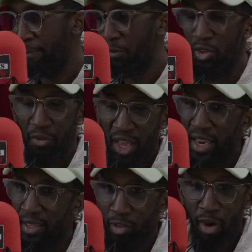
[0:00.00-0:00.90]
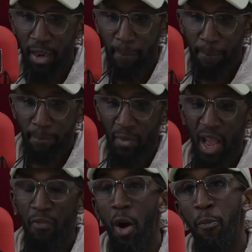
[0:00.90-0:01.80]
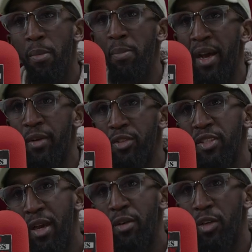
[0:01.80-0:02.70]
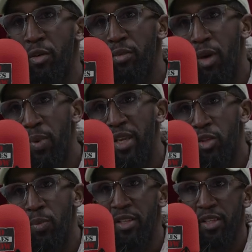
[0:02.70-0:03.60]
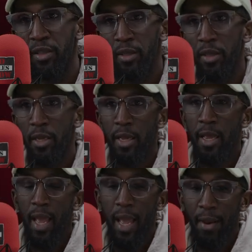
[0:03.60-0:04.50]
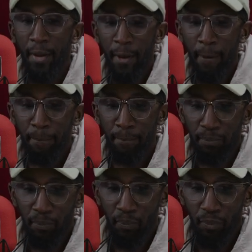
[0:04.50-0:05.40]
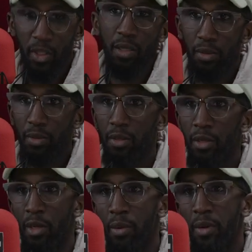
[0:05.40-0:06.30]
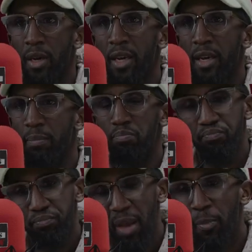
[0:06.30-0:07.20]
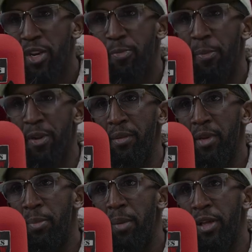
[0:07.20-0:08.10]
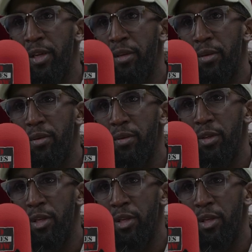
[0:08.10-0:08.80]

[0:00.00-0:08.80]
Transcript: So I've done it, it's great. I've got a problem now. So it's now, you know, a week, two weeks in and, um, you know, uh, I'm body popping in public. You